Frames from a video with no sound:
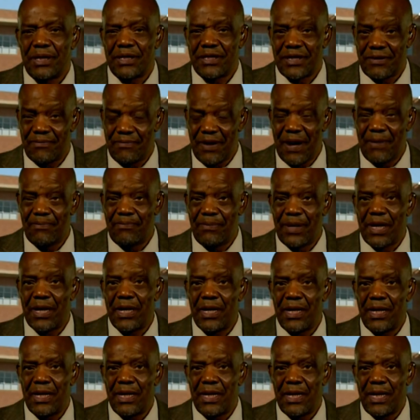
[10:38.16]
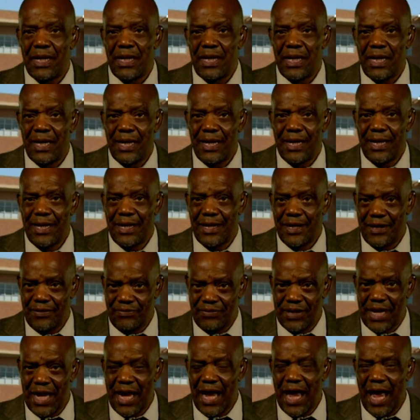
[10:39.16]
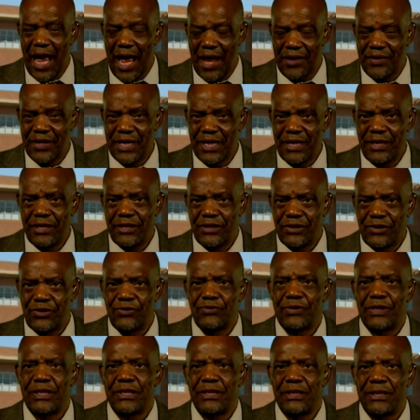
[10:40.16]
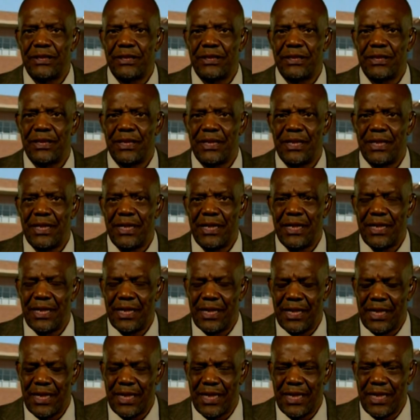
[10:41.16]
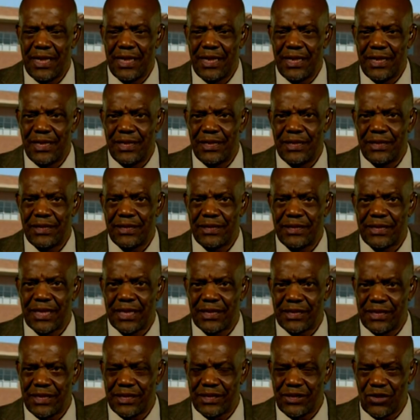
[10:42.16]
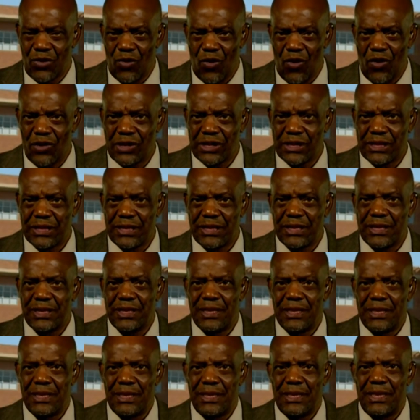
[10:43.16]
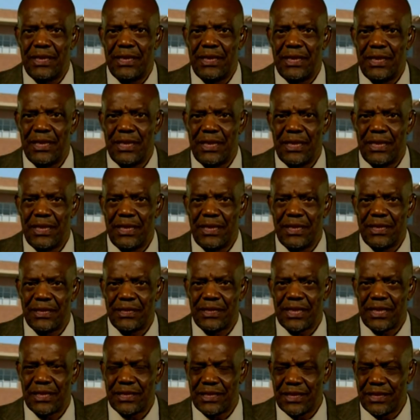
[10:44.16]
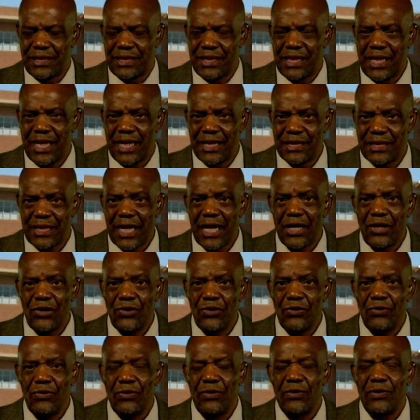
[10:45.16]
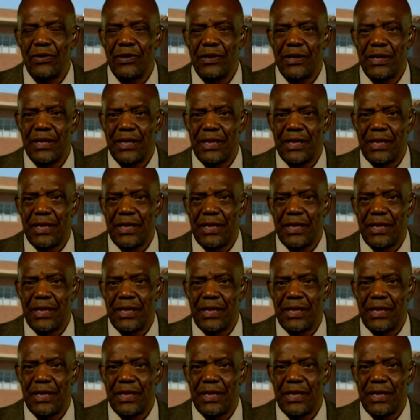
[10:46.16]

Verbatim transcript: But remember, uh, there are other issues uh, such as the Hawk, uh, such as the SIU,